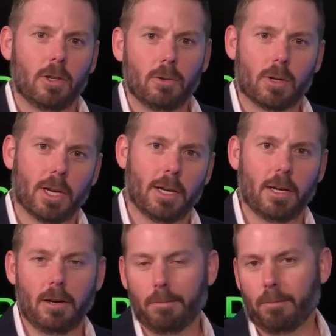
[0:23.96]
You
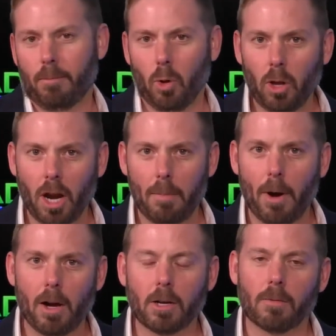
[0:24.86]
can pull it
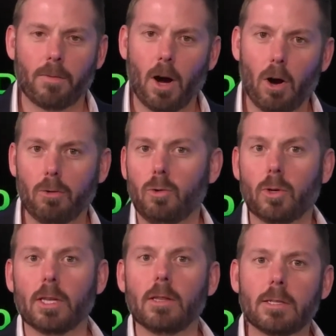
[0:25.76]
up on your phone.
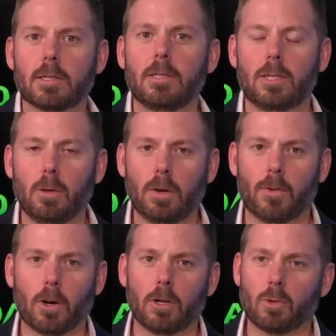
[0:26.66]
You can listen to it
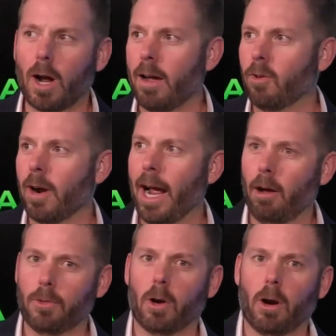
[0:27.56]
if you're a driver
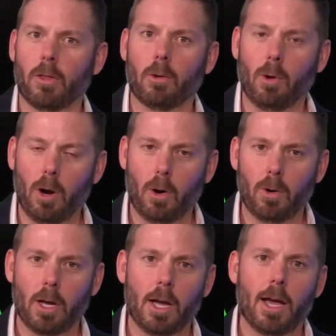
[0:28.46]
out there on the
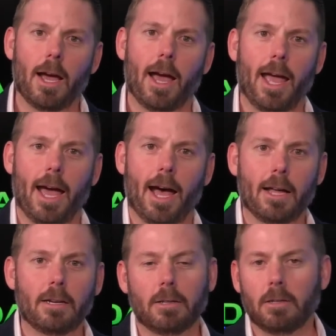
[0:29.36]
road
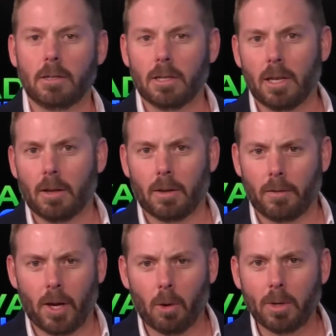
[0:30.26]
and
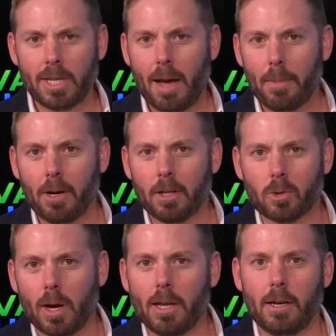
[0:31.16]
hear what's happening in the
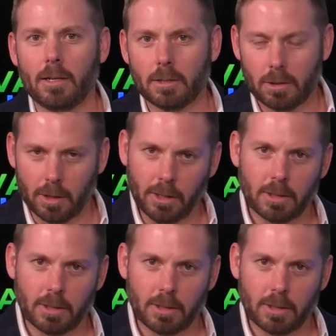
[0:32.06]
trucking industry.